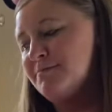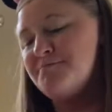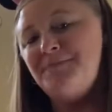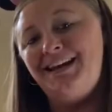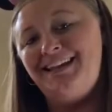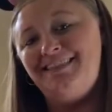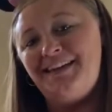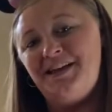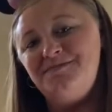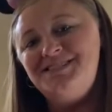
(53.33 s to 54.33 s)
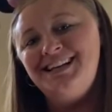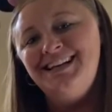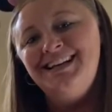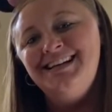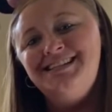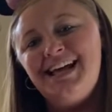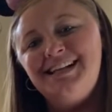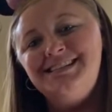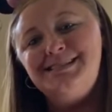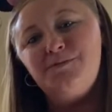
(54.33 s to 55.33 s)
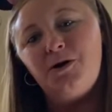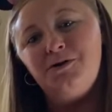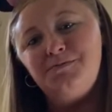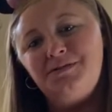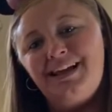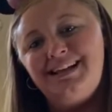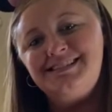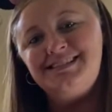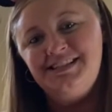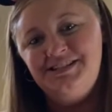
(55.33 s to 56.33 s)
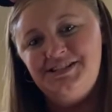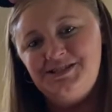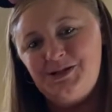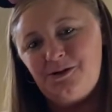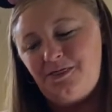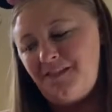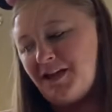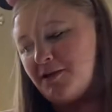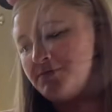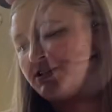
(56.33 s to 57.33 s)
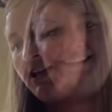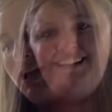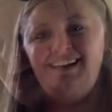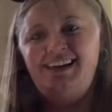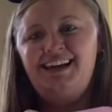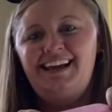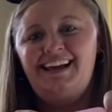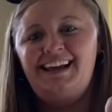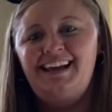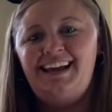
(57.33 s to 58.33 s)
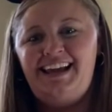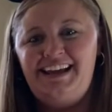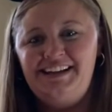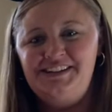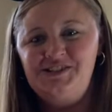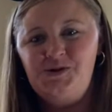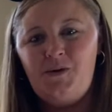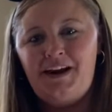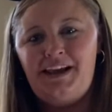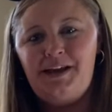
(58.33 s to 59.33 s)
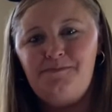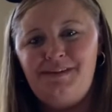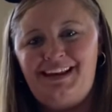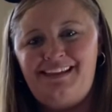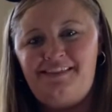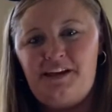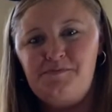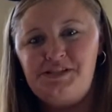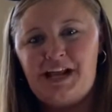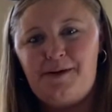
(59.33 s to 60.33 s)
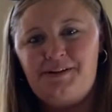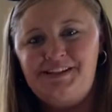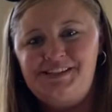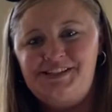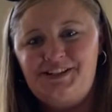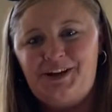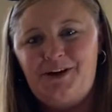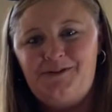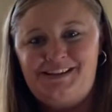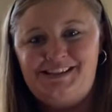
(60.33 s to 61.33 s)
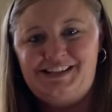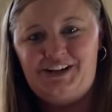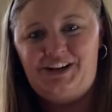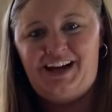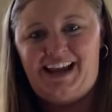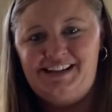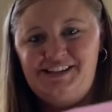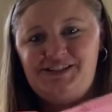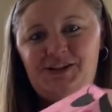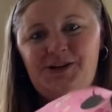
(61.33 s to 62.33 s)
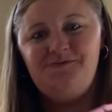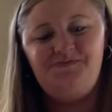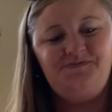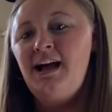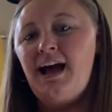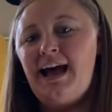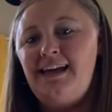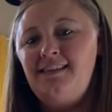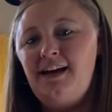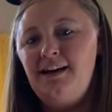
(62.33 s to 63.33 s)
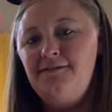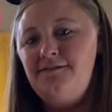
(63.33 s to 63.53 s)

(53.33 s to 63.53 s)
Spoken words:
mini themed, 10 small plates, dessert themed, and 20 mini themed napkins to go with dinner and dessert. I love